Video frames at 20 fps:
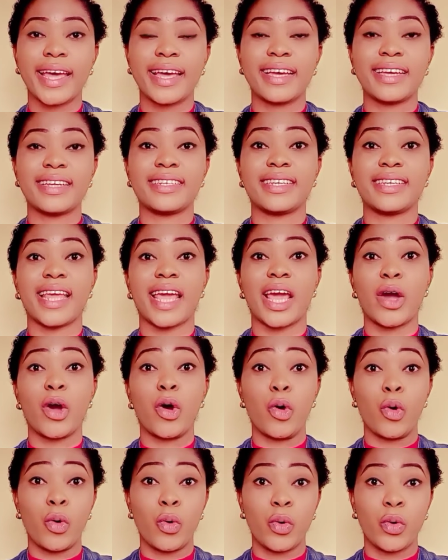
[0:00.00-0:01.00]
and the
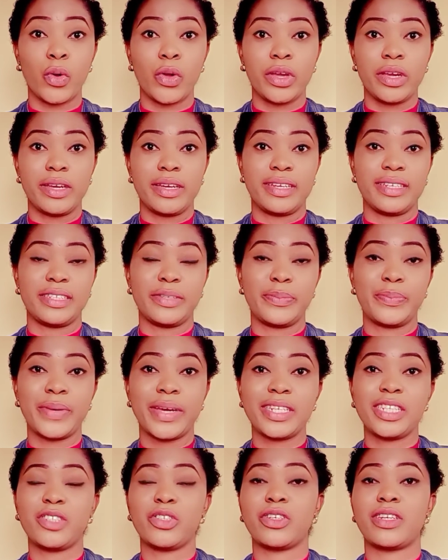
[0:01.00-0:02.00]
o,
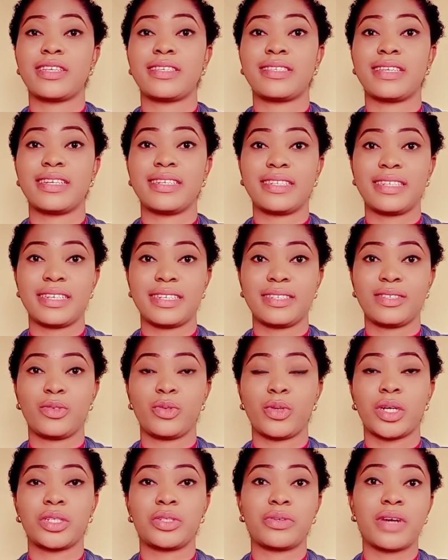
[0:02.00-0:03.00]
depending on the sentence you
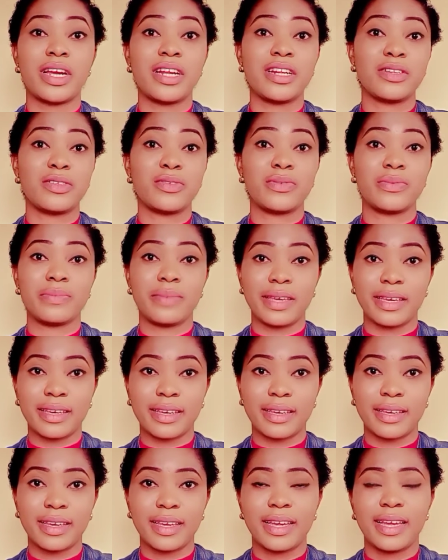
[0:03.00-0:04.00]
are trying to
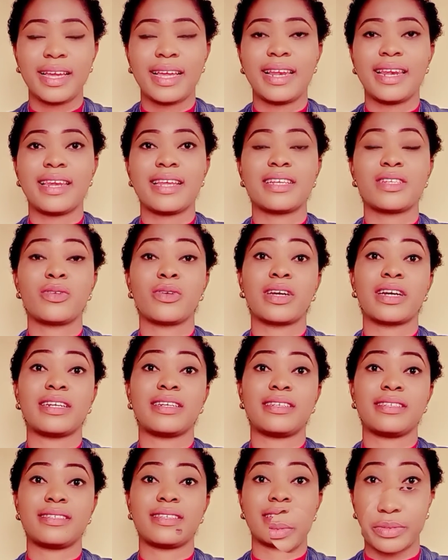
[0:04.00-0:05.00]
make. Let's look at
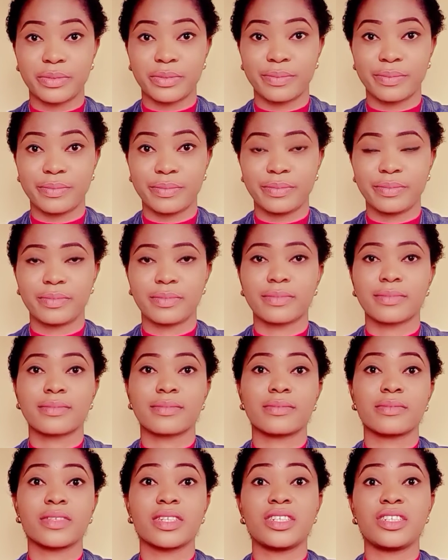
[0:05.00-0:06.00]
this example.
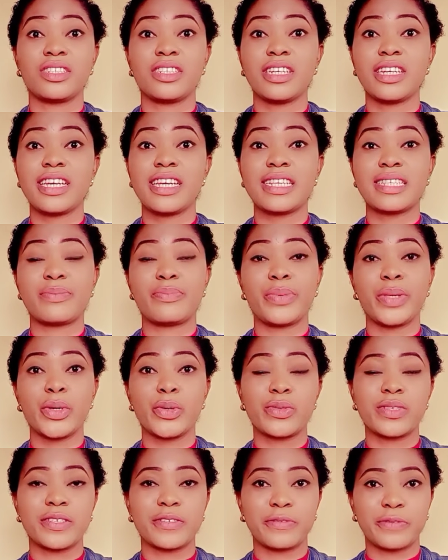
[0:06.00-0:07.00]
She is
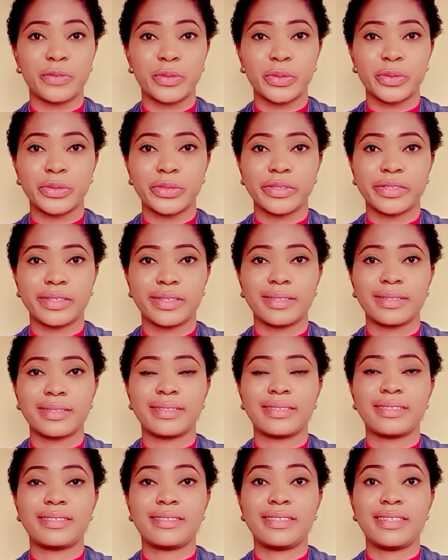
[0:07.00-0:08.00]
beautiful.
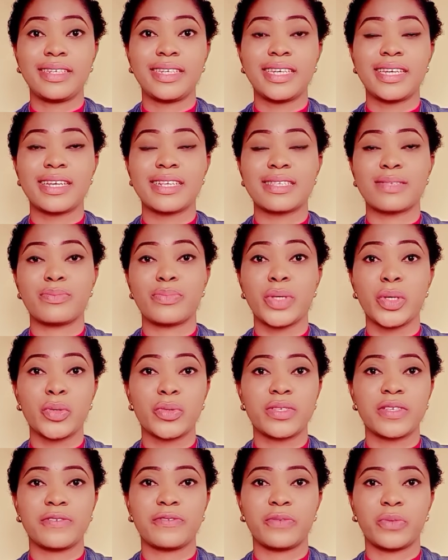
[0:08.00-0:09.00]
She is
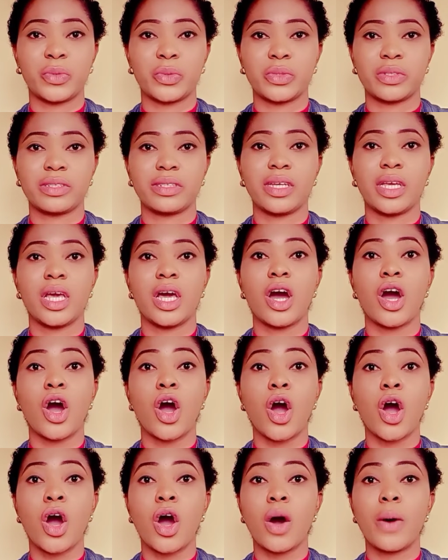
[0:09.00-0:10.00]
beautiful.
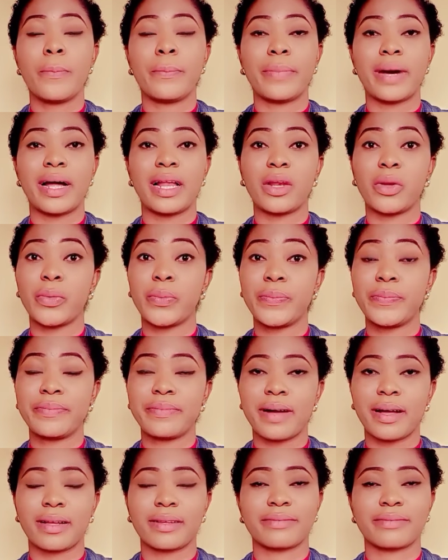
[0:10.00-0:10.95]
O malumma.